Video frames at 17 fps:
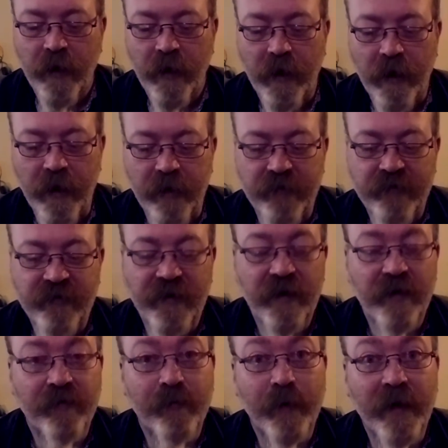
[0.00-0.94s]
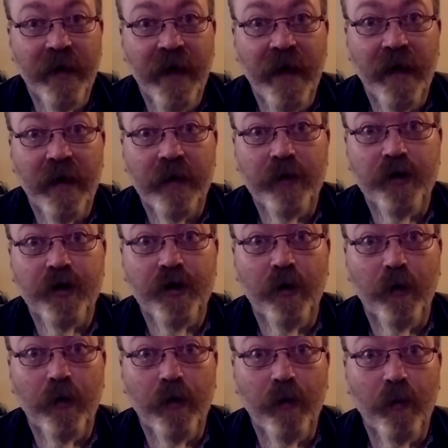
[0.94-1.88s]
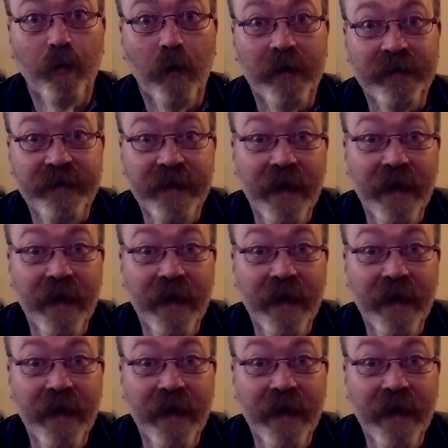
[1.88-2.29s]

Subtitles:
and see if we can't show you what